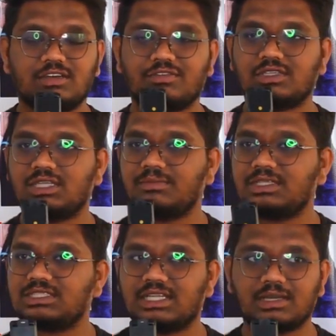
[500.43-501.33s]
For them,
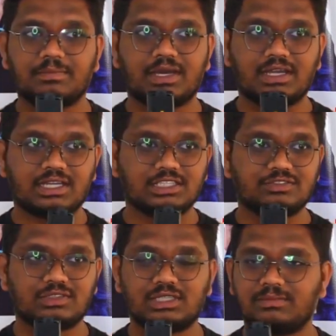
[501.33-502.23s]
it's like a paradise
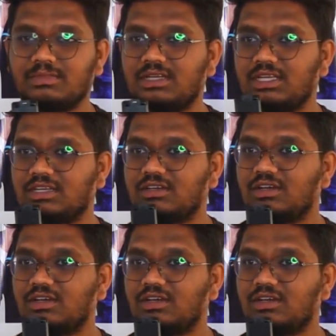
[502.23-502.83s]
for them, like